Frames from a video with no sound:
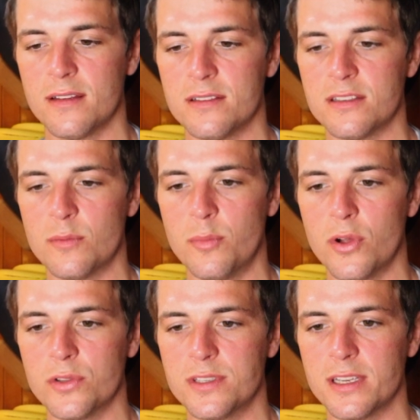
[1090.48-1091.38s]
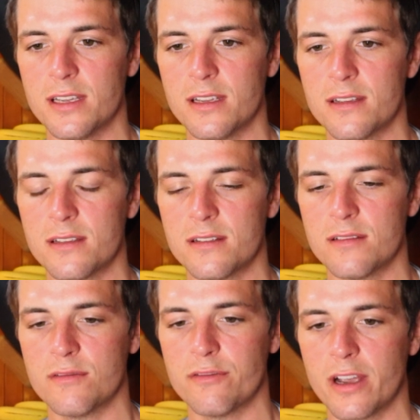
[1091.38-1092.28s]
is it a pulsing,
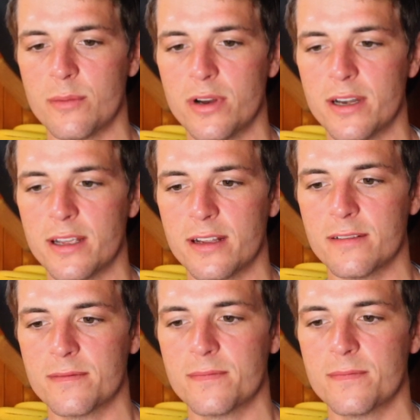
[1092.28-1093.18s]
vibrating?